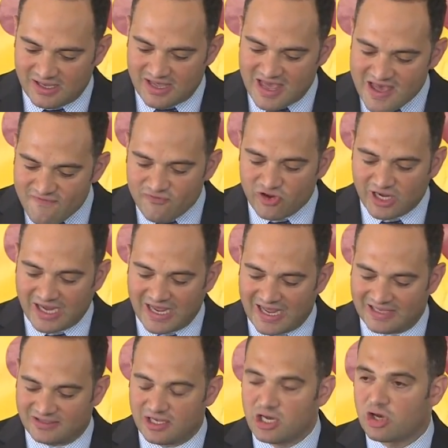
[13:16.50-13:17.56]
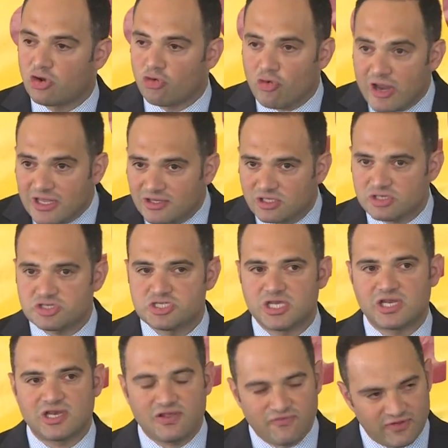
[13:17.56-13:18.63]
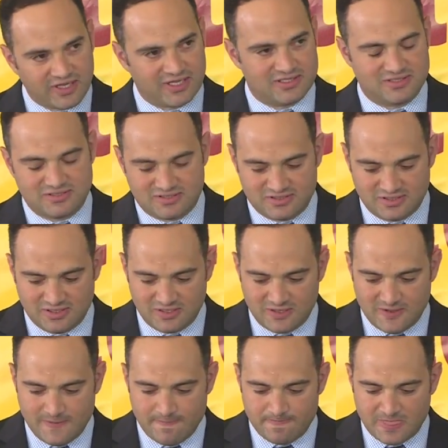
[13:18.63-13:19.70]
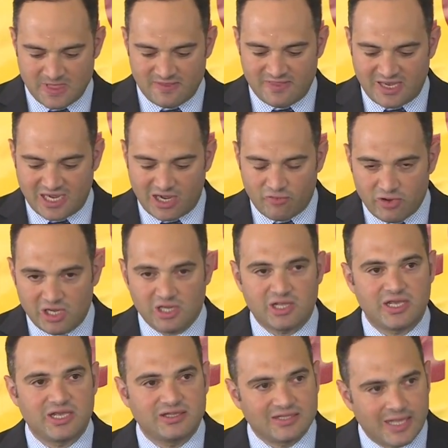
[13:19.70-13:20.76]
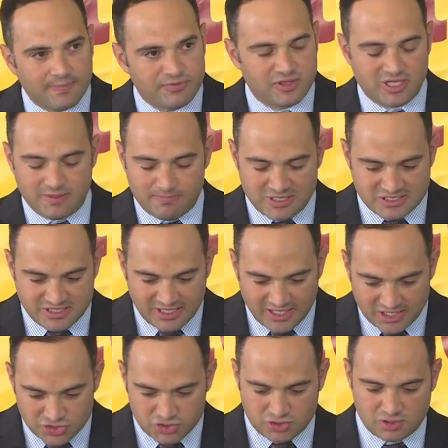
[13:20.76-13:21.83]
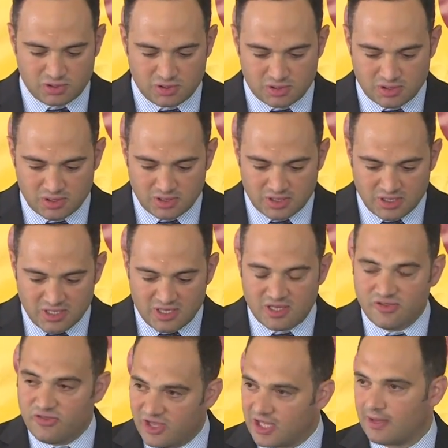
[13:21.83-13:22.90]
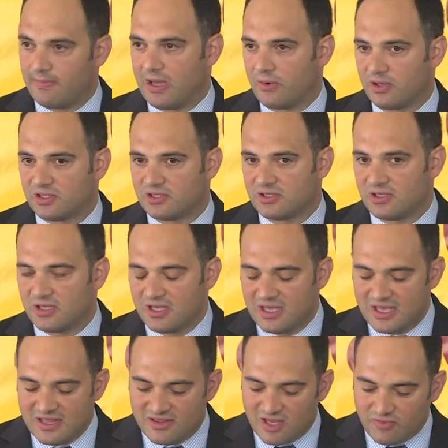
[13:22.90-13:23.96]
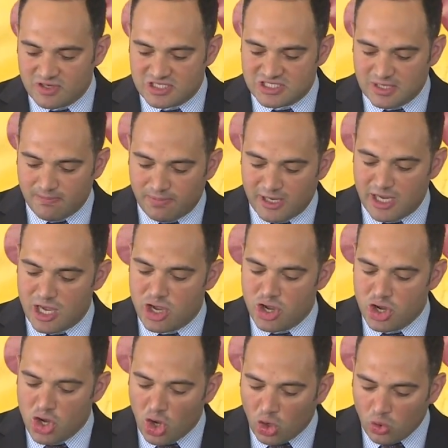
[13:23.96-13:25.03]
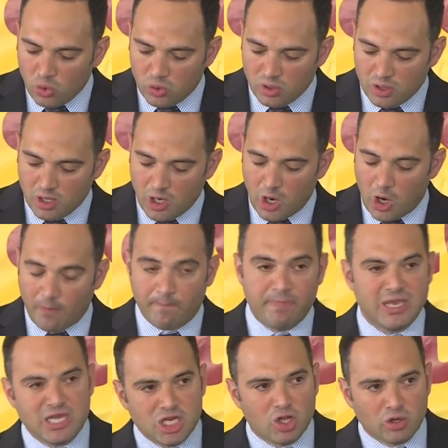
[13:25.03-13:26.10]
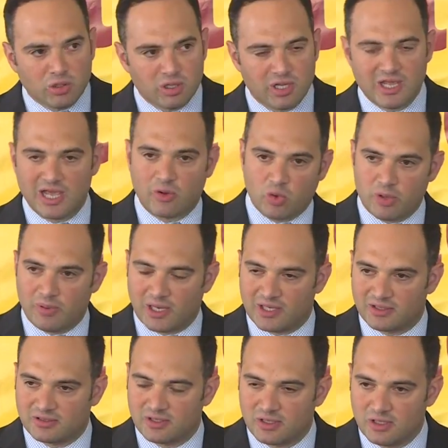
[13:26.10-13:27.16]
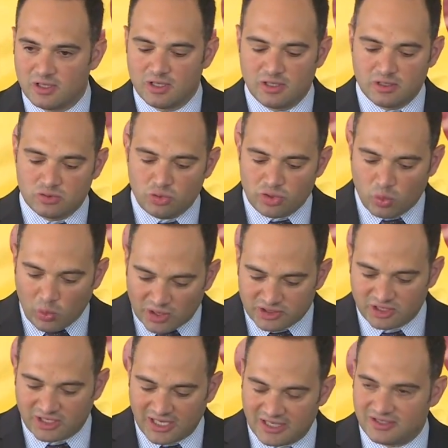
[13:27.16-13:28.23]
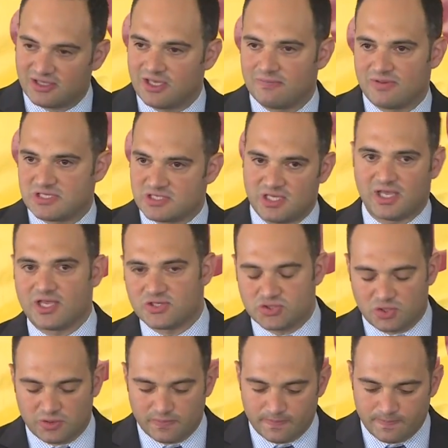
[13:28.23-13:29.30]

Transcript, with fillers: ever had greater significance than a real in-depth investigation. Think about it. There is simply no opinion equivalent to the Watergate investigation.